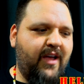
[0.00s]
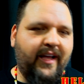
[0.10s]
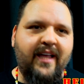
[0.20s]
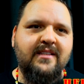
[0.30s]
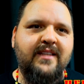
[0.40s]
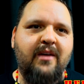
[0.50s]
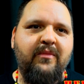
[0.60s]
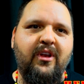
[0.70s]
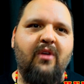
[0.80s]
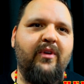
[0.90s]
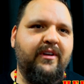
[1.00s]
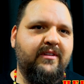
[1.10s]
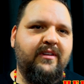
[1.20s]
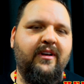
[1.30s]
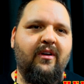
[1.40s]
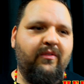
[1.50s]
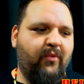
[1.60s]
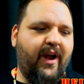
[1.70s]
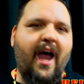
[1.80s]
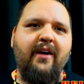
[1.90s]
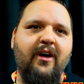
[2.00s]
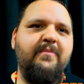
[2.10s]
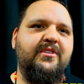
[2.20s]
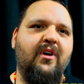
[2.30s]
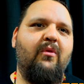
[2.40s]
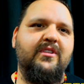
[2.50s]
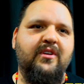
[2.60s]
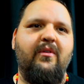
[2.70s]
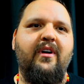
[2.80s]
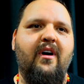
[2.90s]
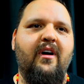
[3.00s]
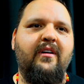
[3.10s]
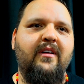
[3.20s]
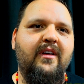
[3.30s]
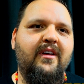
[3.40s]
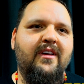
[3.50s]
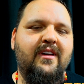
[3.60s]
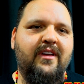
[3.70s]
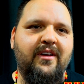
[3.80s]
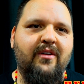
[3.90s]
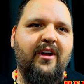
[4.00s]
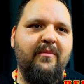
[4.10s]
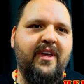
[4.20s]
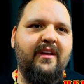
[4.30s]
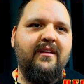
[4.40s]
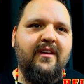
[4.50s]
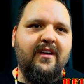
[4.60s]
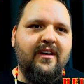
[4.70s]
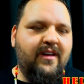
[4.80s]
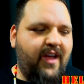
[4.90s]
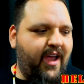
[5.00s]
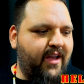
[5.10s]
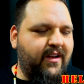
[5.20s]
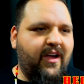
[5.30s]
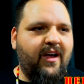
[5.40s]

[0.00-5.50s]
against them, you know, when you, you know, when higher ups know what's going on, you know what I mean? And